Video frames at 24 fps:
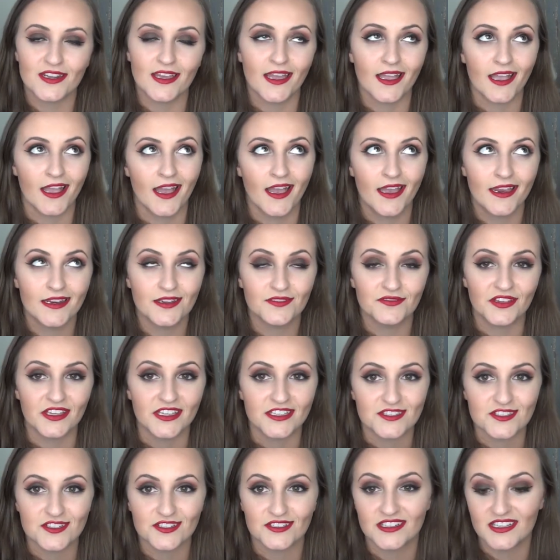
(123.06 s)
I kind of
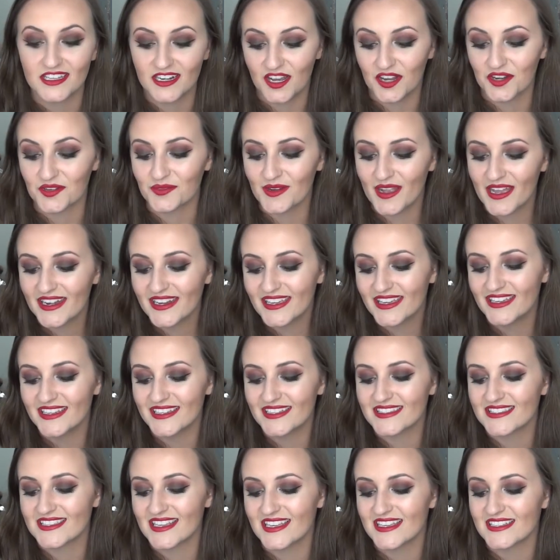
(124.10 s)
answered it already.
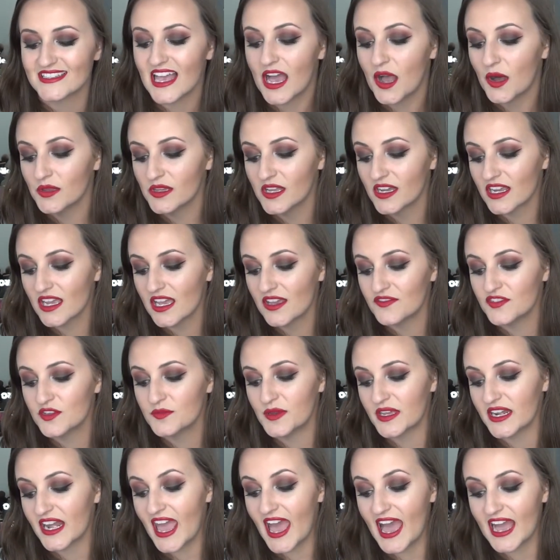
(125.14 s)
It says, how long have you
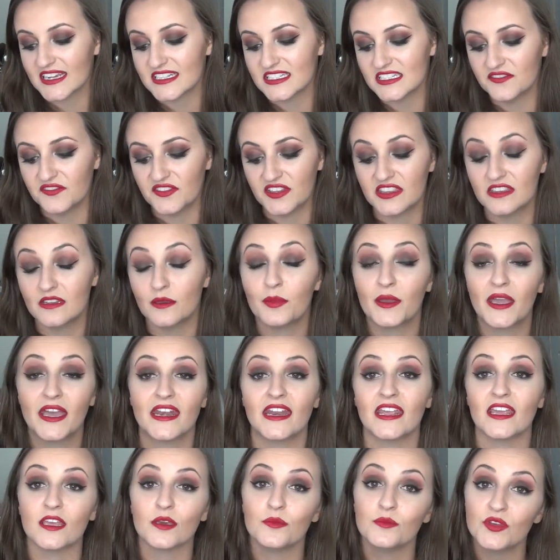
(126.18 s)
been active in the
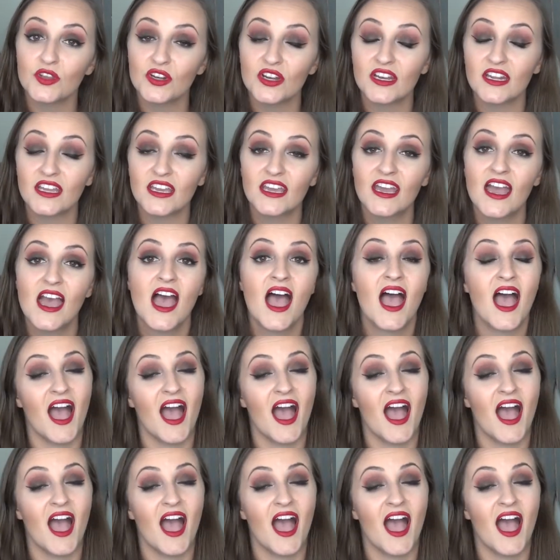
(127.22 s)
panning community?